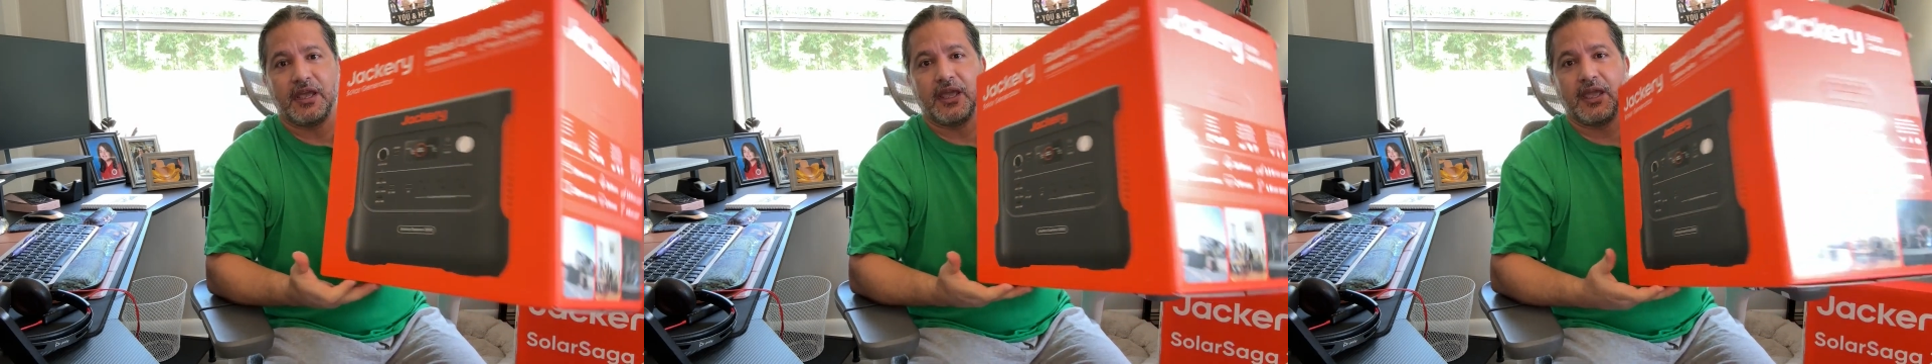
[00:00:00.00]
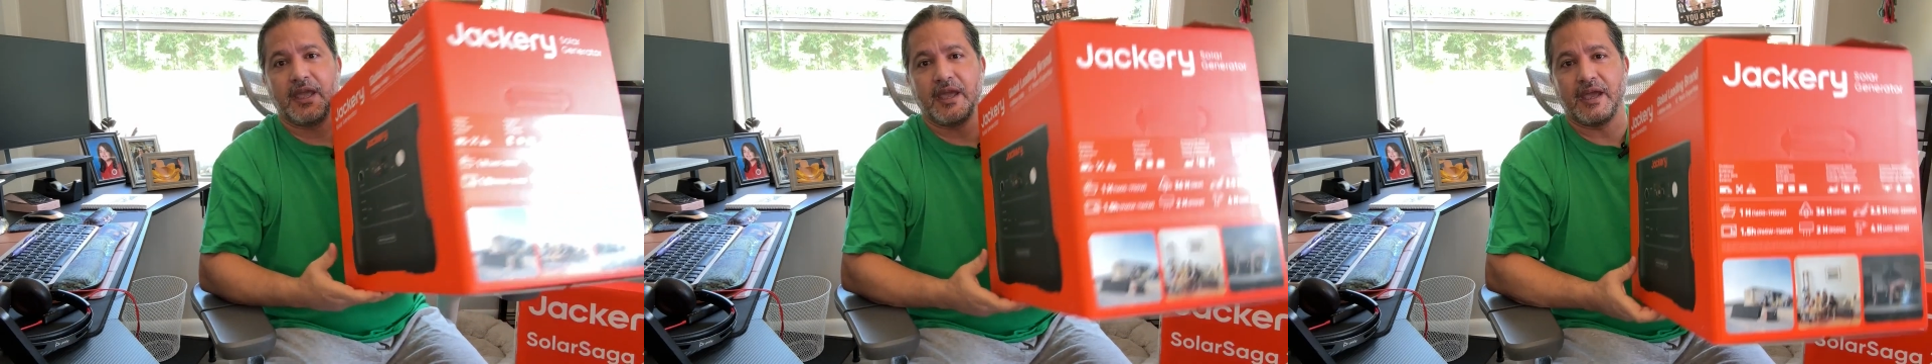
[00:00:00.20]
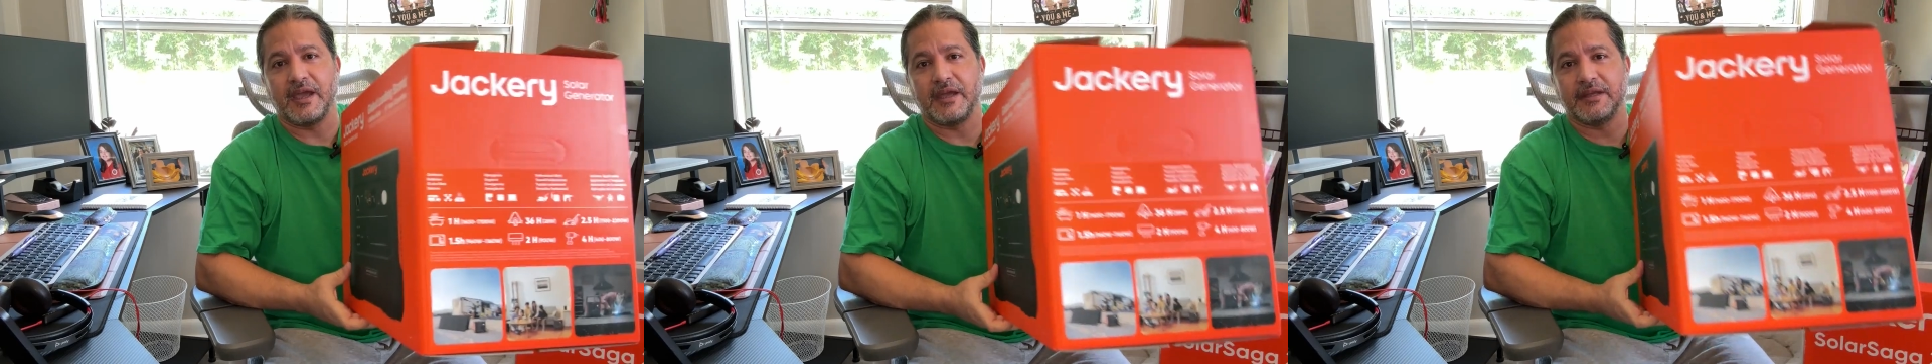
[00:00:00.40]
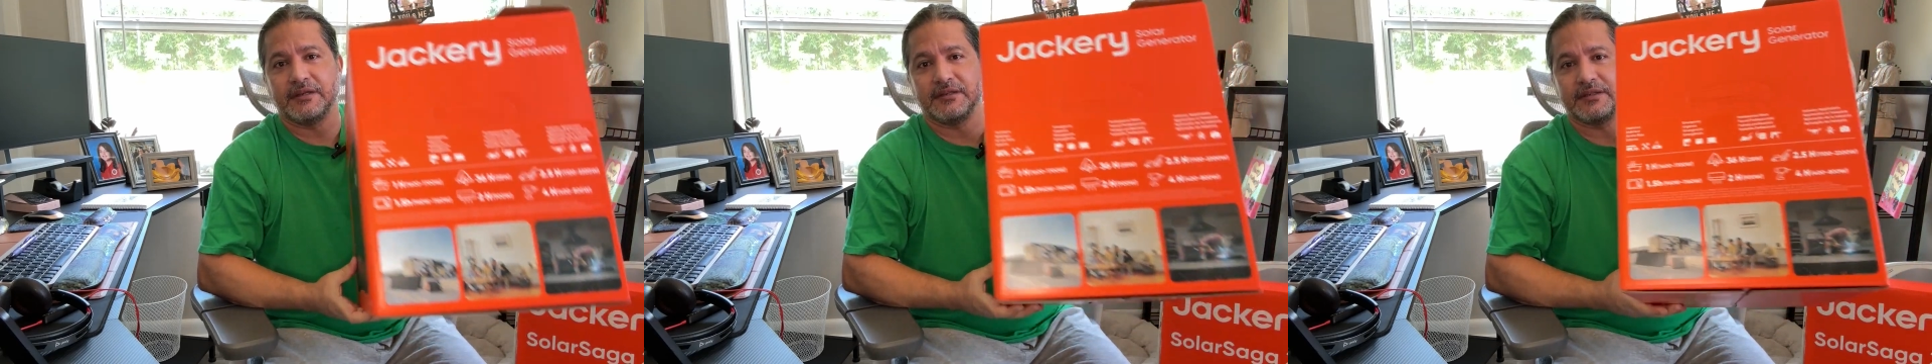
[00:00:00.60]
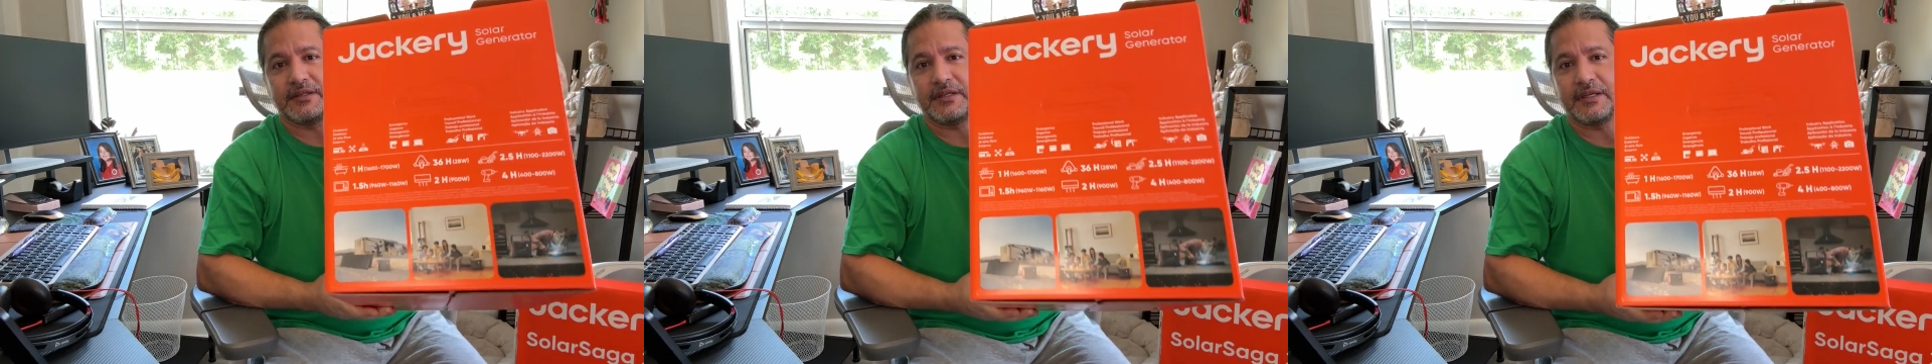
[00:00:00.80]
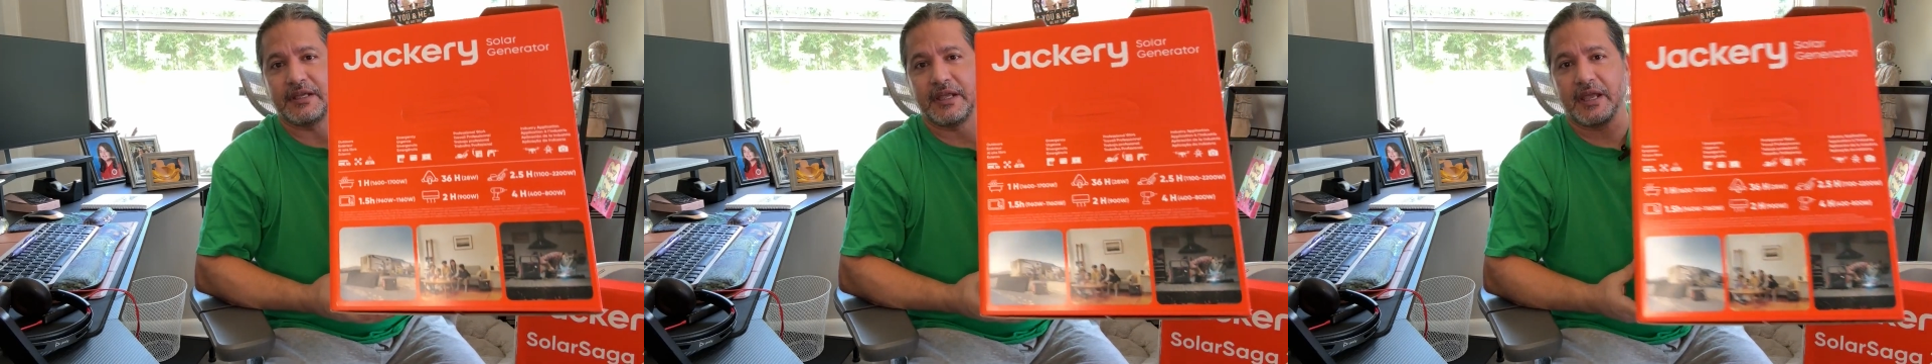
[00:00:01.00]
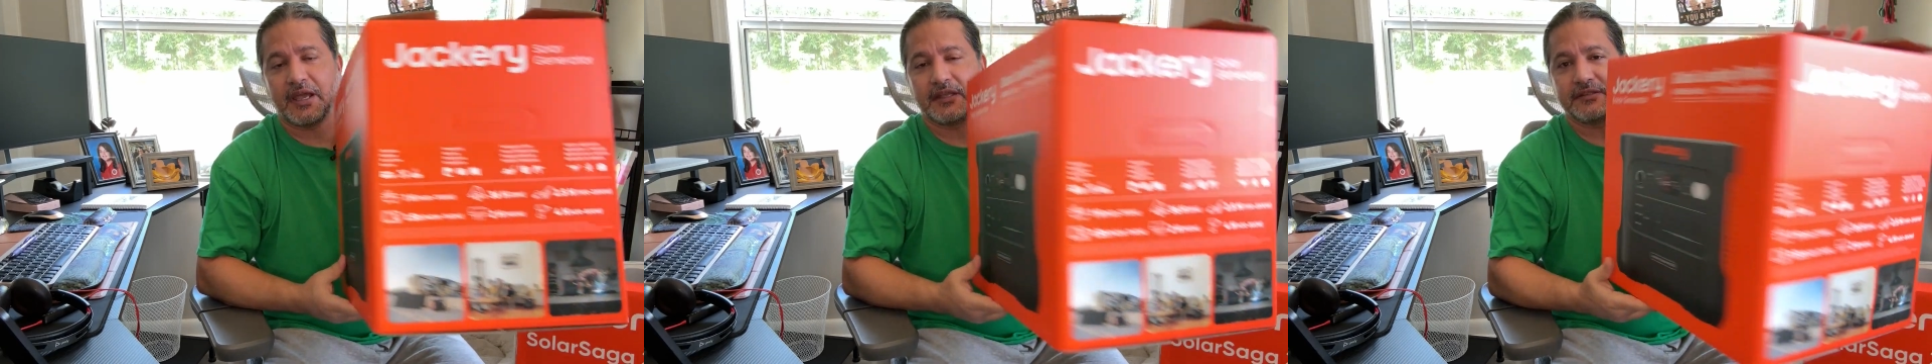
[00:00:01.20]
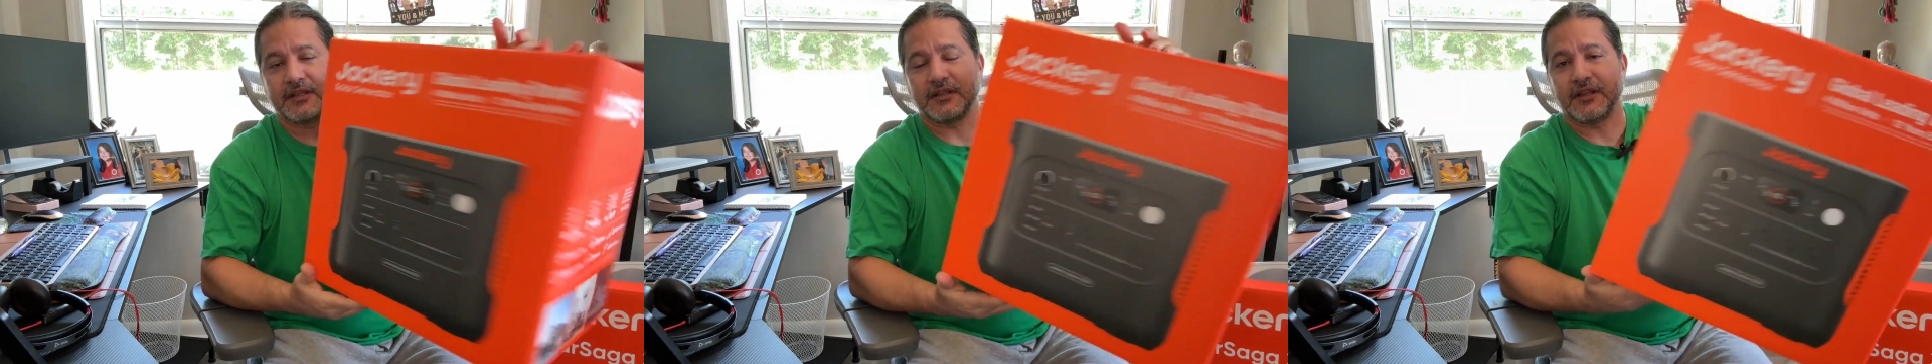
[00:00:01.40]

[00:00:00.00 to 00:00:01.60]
and it has a